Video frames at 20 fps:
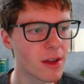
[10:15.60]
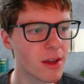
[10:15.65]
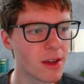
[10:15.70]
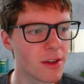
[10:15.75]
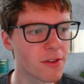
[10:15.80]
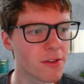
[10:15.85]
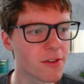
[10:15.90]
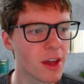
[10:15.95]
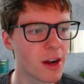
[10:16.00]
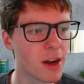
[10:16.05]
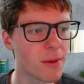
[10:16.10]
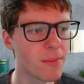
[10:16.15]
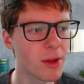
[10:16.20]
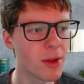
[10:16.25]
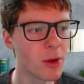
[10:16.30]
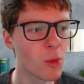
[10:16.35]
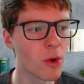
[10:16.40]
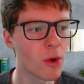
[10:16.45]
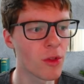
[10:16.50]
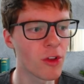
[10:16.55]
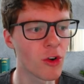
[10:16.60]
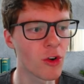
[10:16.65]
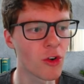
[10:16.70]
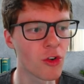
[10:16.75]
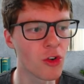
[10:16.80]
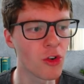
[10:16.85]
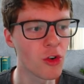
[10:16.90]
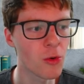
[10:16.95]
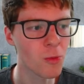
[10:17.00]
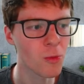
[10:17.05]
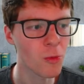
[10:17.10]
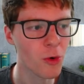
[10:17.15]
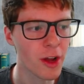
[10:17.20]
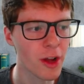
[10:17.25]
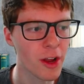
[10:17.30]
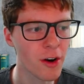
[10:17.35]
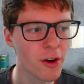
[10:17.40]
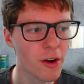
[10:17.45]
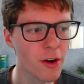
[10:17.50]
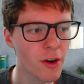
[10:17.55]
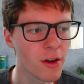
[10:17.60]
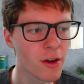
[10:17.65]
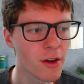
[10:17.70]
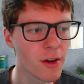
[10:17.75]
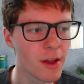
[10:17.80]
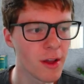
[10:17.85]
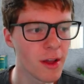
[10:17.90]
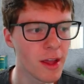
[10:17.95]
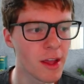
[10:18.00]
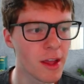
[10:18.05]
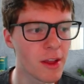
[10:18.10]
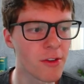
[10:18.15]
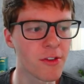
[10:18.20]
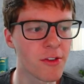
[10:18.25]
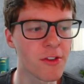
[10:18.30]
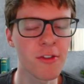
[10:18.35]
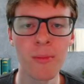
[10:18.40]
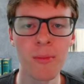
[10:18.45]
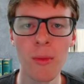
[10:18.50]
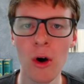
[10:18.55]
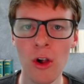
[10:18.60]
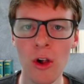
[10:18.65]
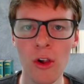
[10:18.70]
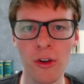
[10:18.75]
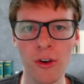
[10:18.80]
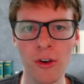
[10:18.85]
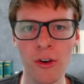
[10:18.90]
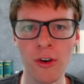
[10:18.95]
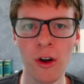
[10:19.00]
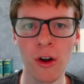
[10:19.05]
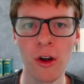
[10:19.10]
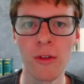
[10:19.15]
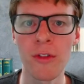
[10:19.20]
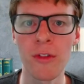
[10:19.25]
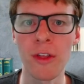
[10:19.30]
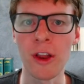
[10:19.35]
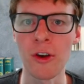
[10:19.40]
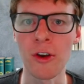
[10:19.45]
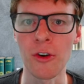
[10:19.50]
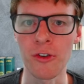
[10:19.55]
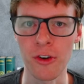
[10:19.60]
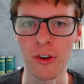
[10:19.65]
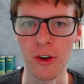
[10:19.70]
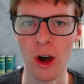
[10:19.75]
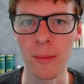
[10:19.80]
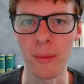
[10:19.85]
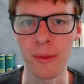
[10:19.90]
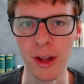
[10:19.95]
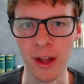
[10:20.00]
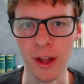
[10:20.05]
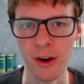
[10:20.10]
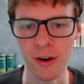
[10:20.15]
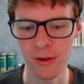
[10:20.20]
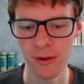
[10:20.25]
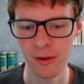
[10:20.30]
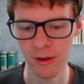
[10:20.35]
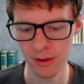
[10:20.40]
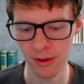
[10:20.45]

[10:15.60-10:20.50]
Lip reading: is going to be when your numerator is smaller than your denominator.